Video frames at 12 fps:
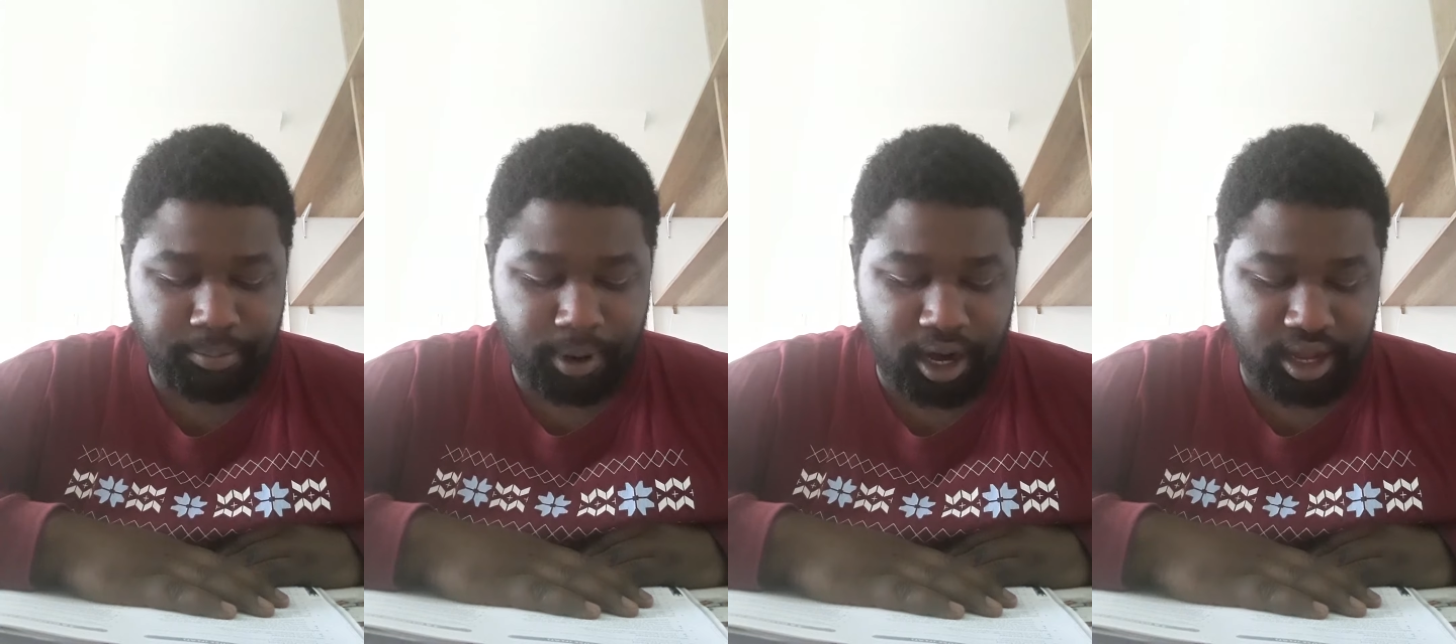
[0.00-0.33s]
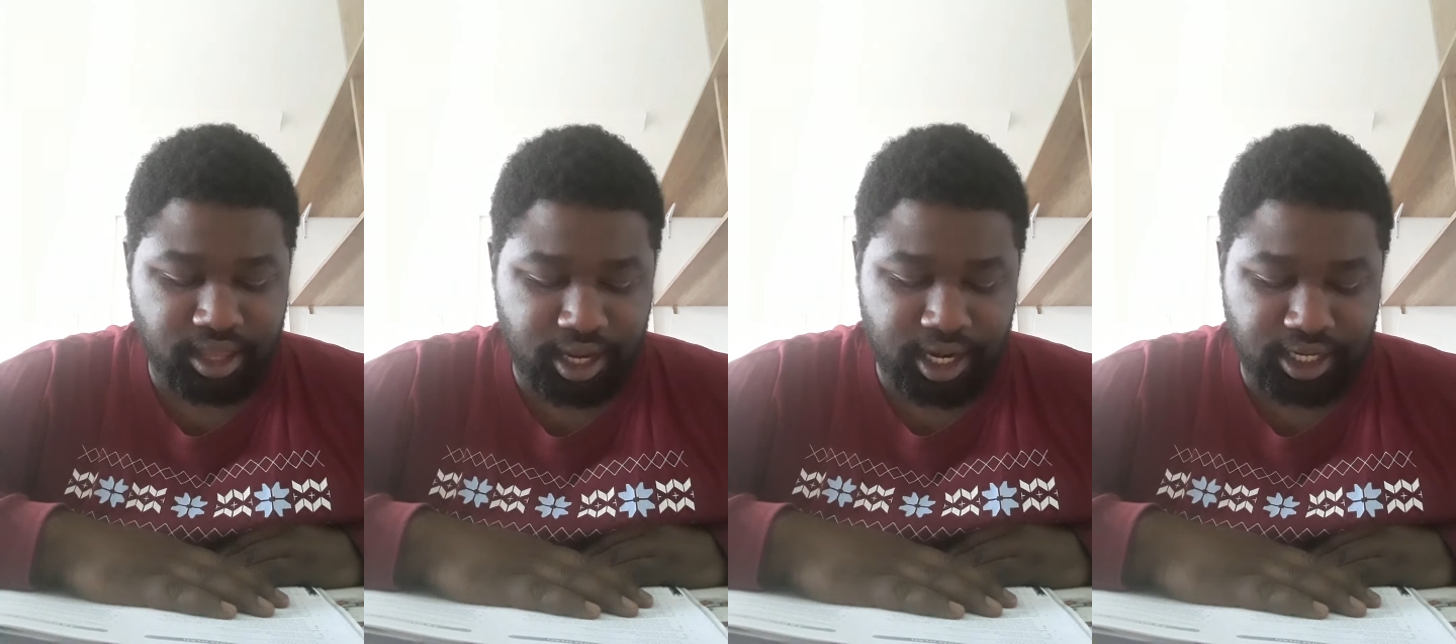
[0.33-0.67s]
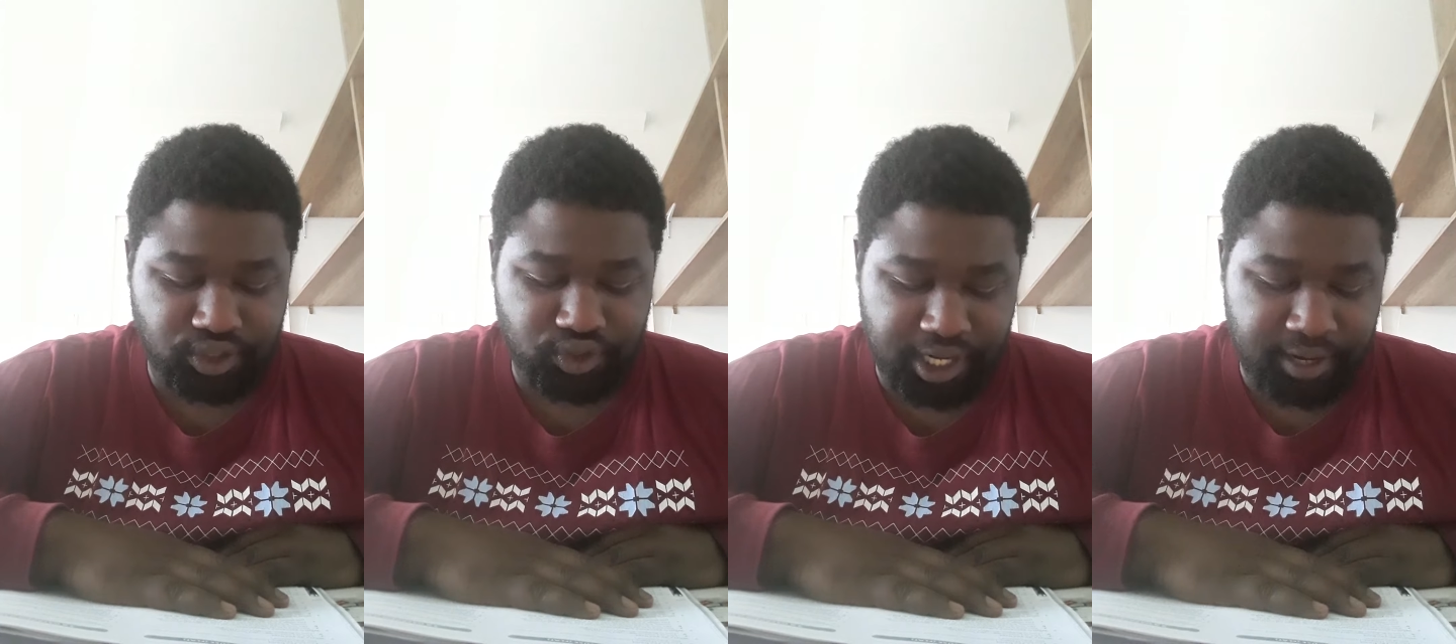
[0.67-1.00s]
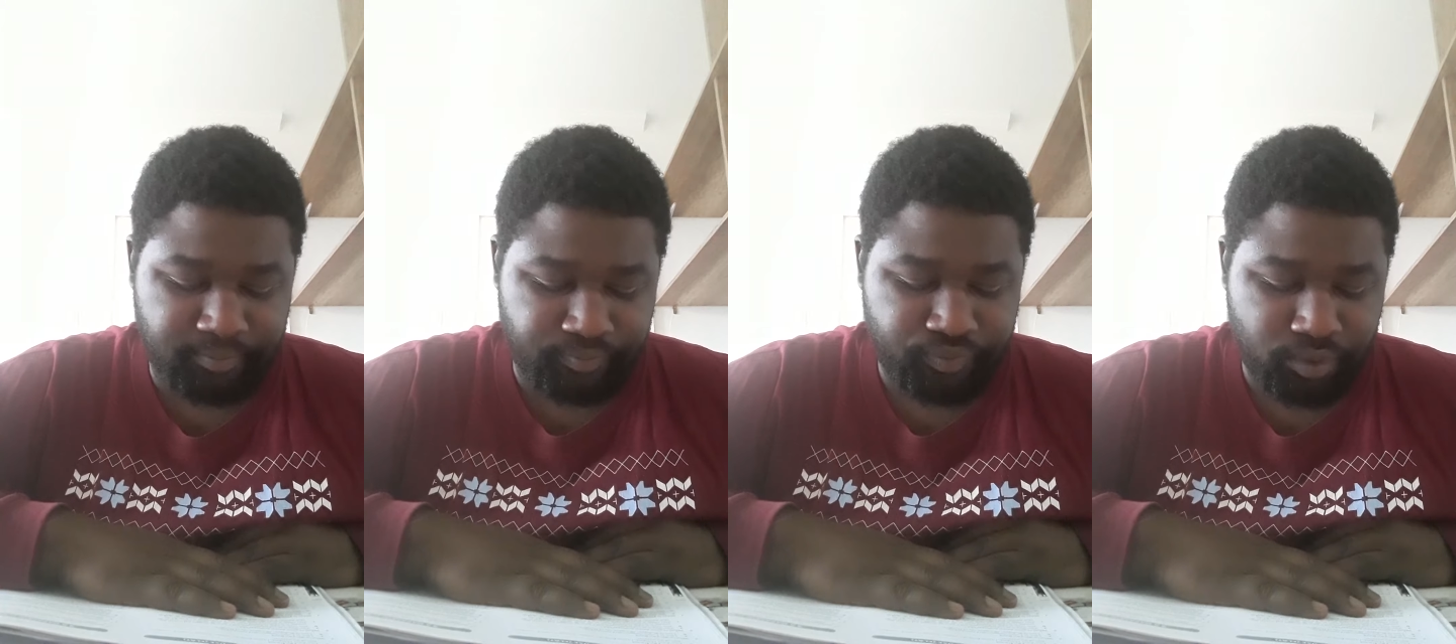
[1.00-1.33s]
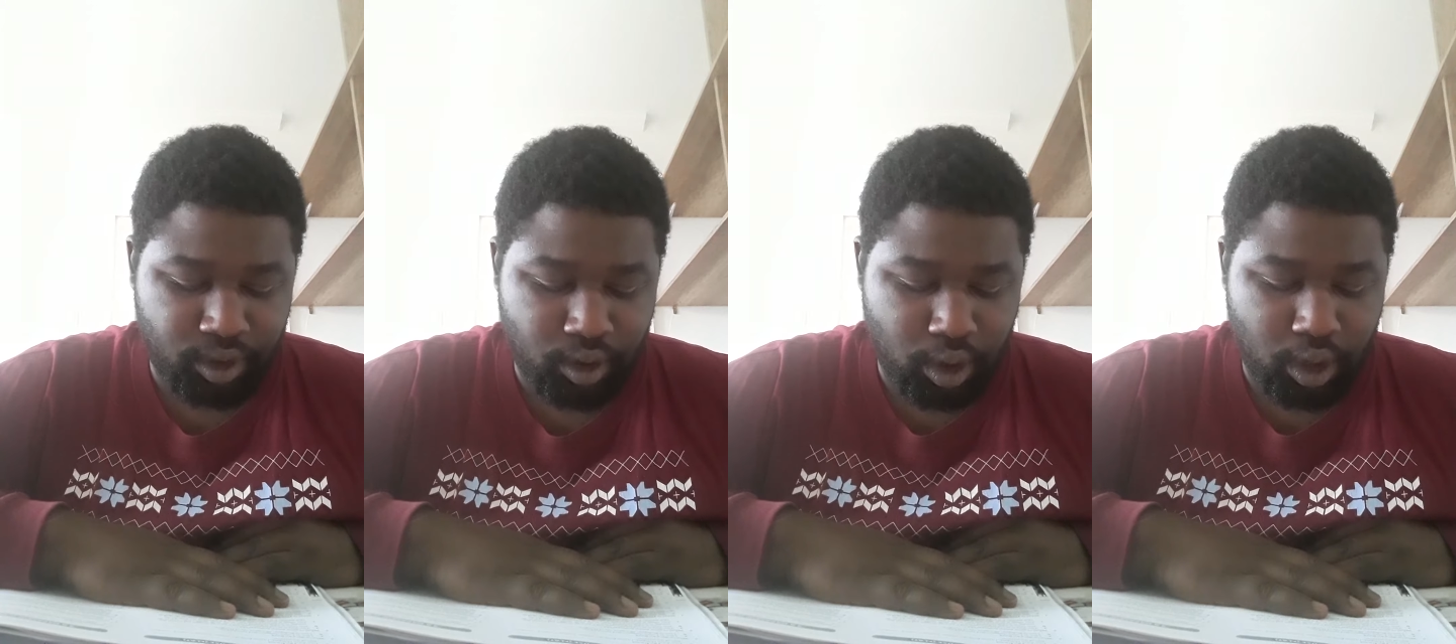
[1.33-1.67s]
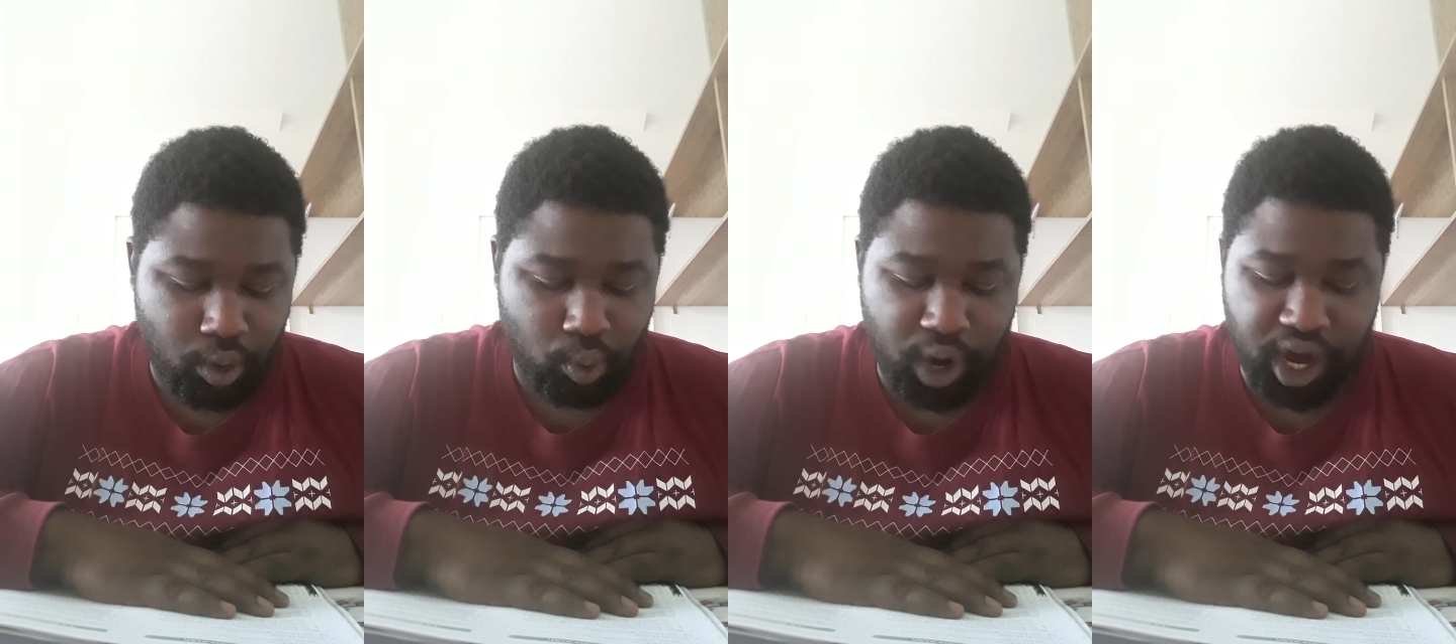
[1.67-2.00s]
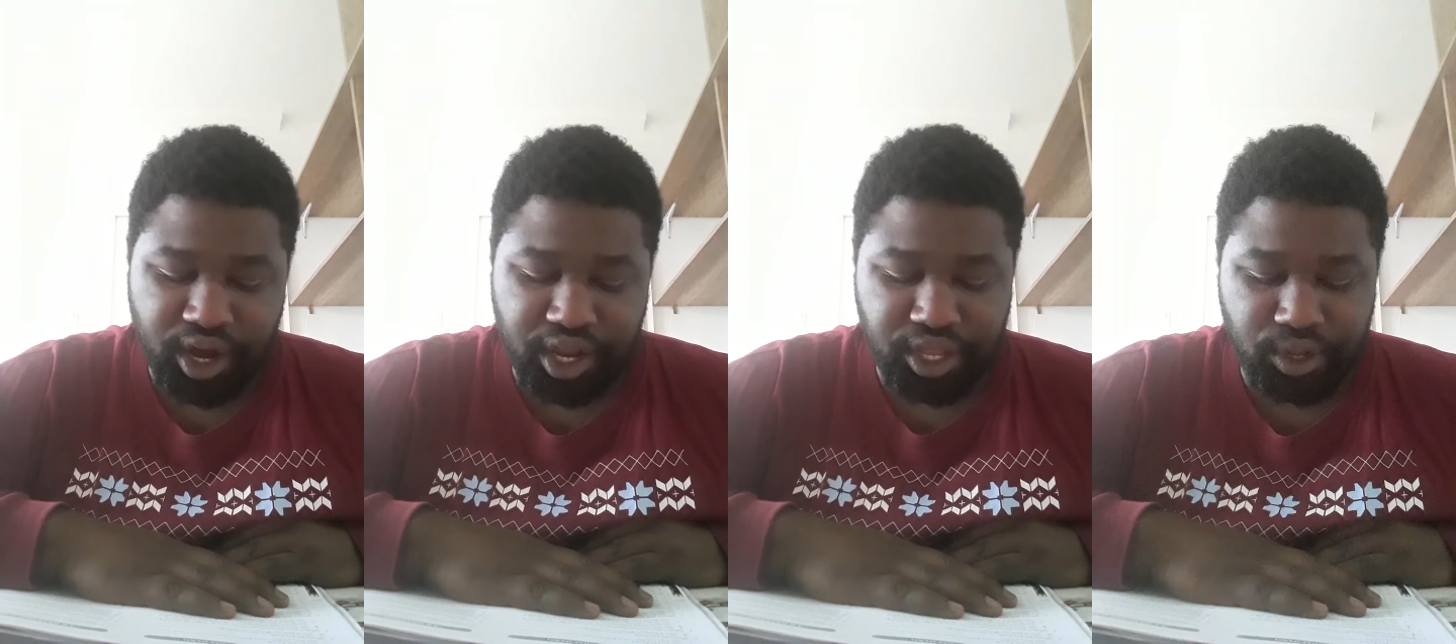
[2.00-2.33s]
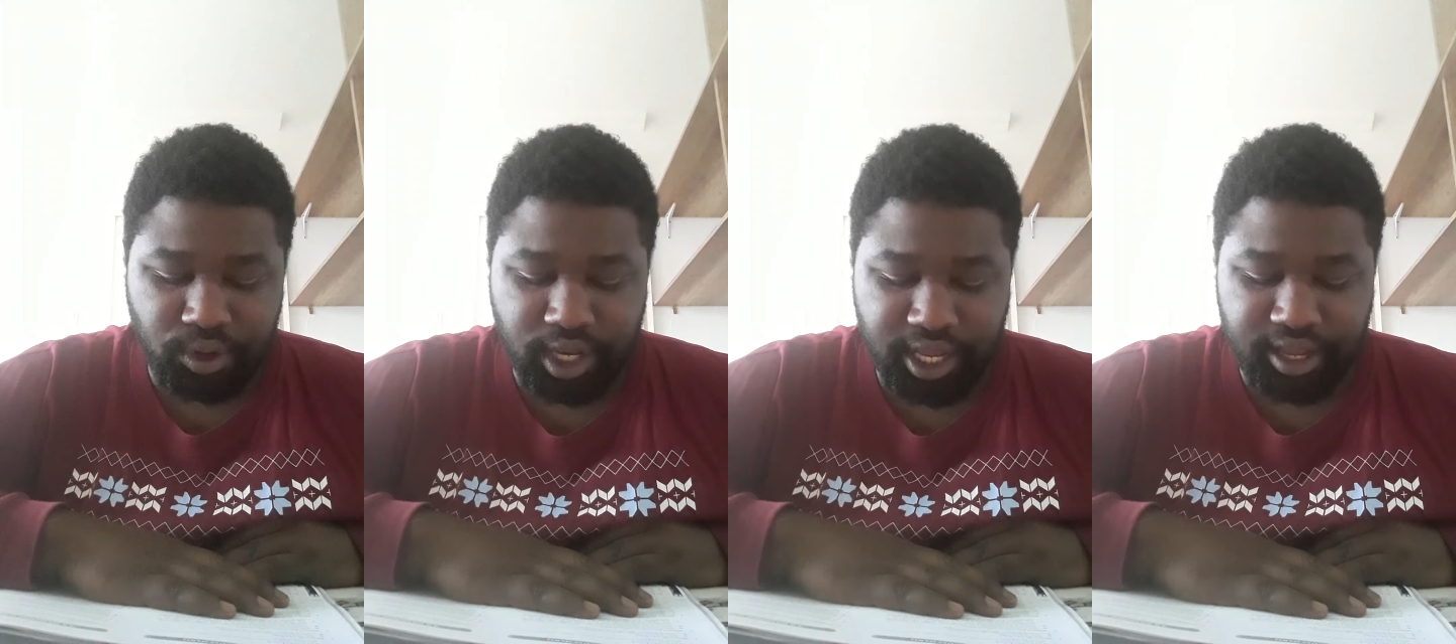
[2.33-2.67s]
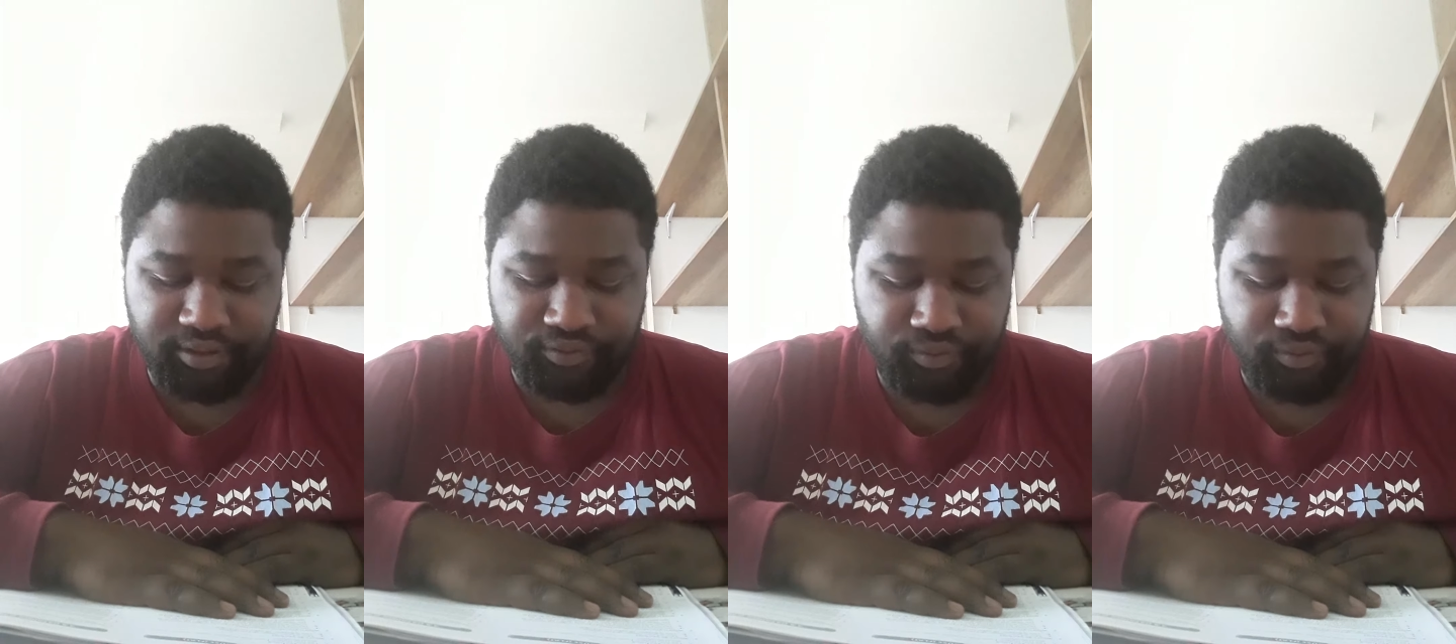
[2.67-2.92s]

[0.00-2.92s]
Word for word: part of the country. Where do you live?